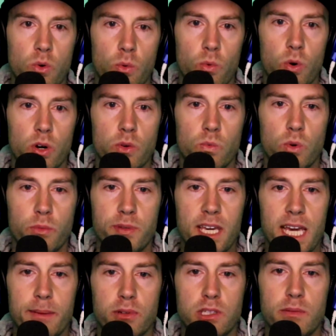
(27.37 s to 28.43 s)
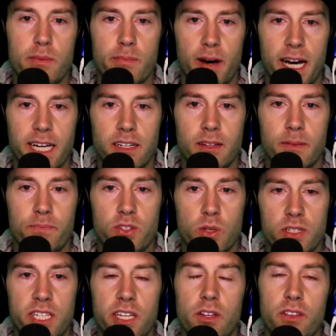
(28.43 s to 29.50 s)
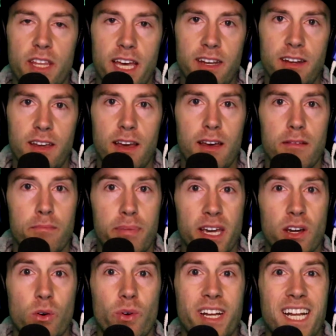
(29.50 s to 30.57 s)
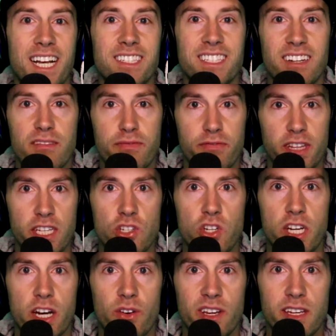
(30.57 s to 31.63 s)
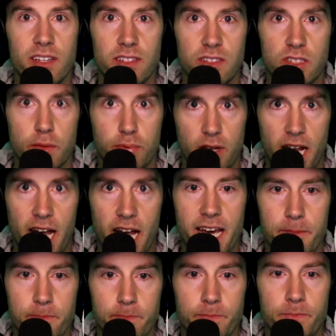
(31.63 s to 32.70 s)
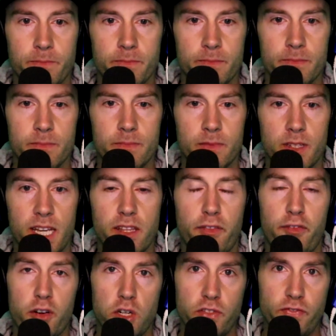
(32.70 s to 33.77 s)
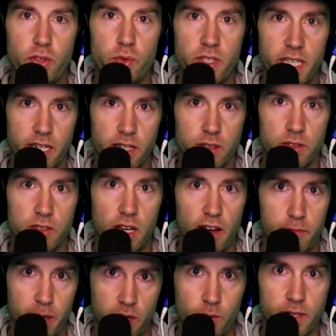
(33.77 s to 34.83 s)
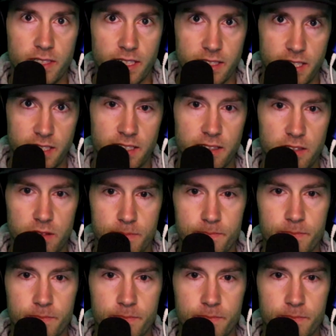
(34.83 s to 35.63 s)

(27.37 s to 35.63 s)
reward will be able to be mined. So until then, Bitcoin has an inflationary supply. In the first few years of Bitcoin's existence,